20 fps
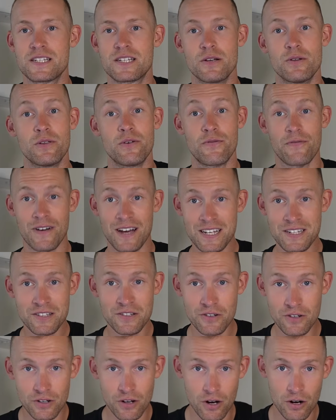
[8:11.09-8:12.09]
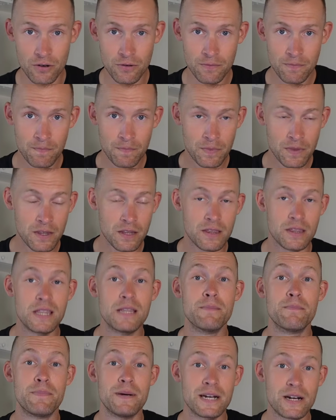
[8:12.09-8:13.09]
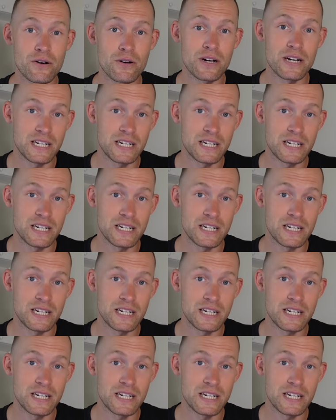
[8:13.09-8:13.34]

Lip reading: So the faster you go, the bigger